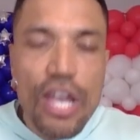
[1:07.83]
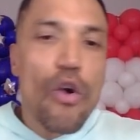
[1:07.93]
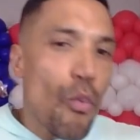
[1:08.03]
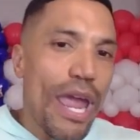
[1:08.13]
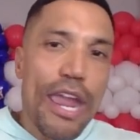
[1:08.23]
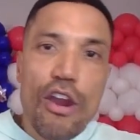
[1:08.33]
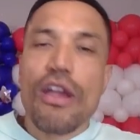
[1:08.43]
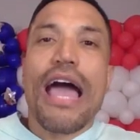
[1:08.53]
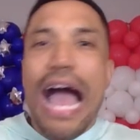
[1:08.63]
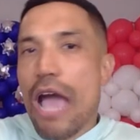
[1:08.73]

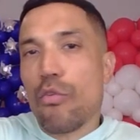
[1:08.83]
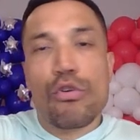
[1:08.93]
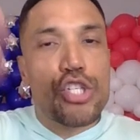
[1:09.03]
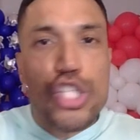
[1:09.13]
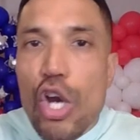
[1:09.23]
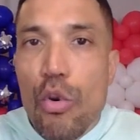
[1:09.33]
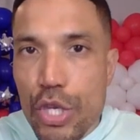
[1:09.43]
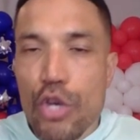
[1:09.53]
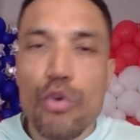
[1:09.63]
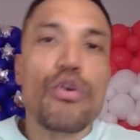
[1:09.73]
where I will show
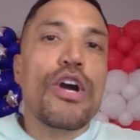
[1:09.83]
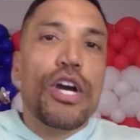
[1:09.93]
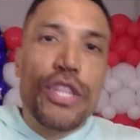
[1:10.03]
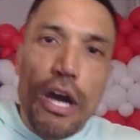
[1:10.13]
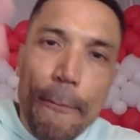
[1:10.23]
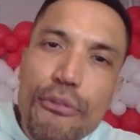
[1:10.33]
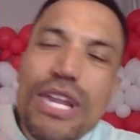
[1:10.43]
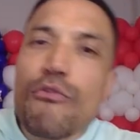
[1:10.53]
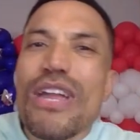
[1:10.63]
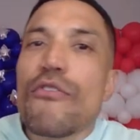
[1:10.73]
you the
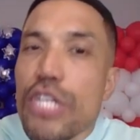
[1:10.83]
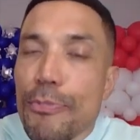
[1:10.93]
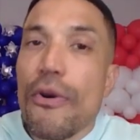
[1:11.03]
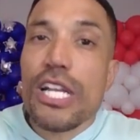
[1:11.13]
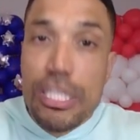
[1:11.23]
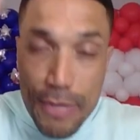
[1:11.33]
pre-written responses,